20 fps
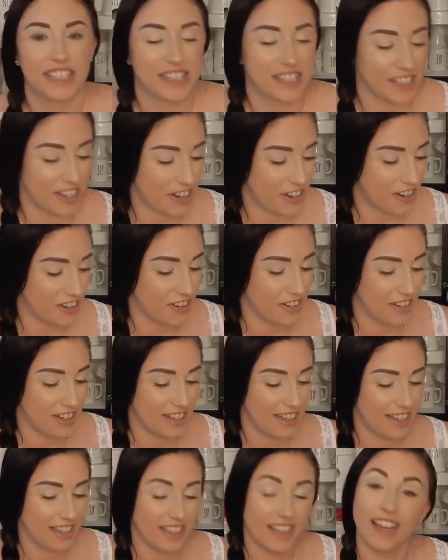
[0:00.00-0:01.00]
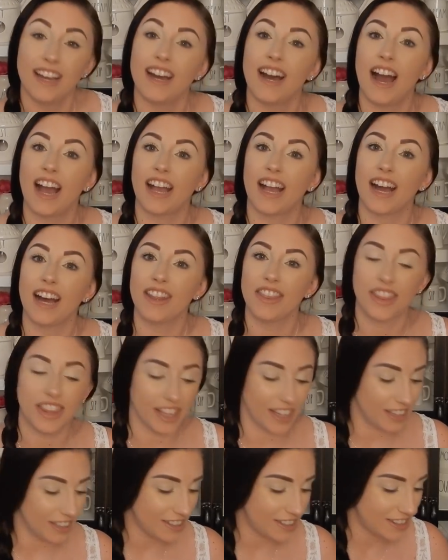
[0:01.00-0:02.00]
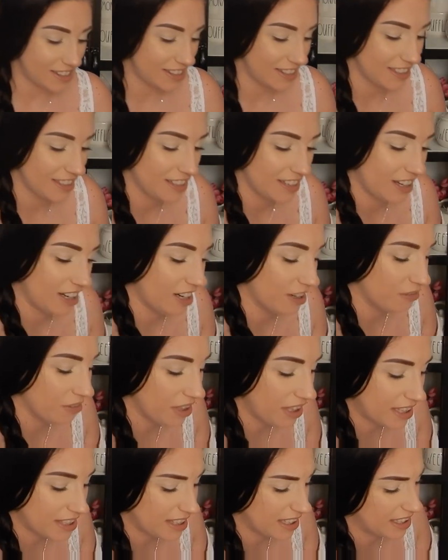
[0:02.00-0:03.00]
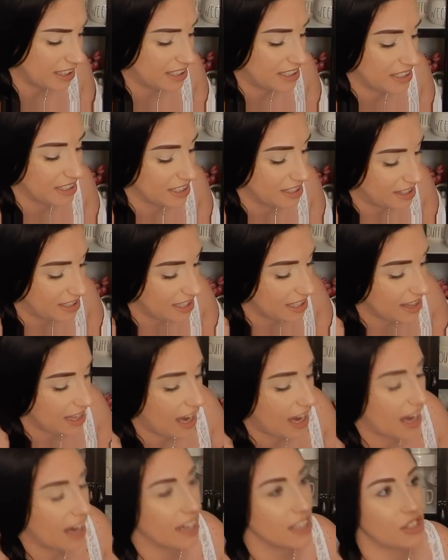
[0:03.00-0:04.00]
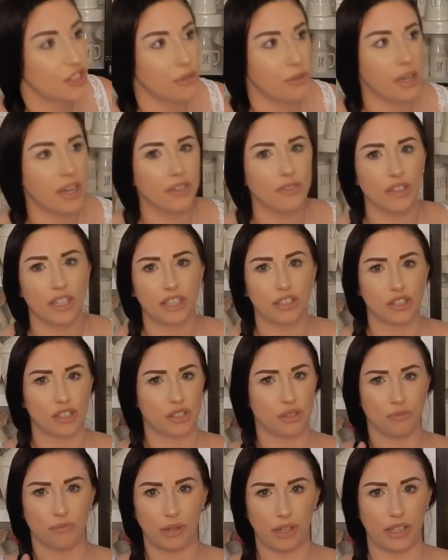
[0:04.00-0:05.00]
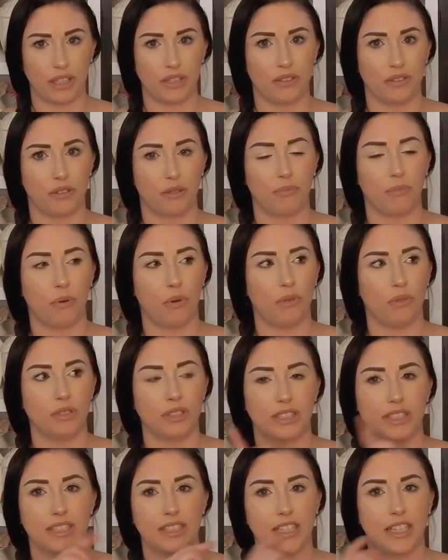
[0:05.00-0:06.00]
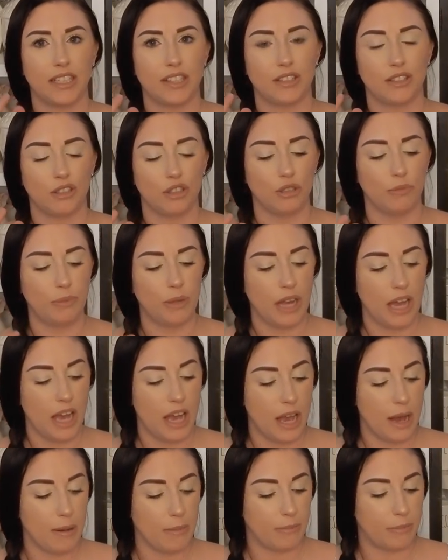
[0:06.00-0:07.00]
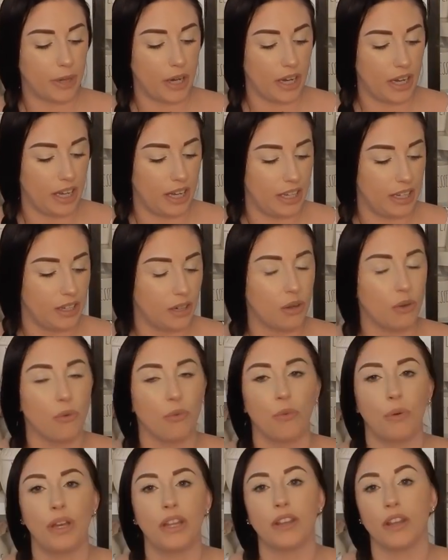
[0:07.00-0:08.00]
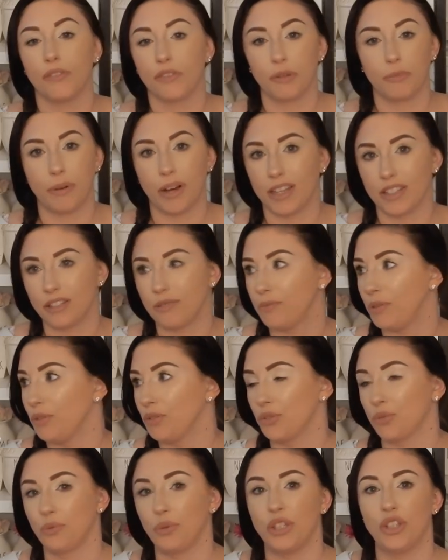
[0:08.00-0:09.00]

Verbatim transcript: So yeah, I got this. Uh, really excited to see that. I do have like just the regular bowls that say soup, but we love the possibles.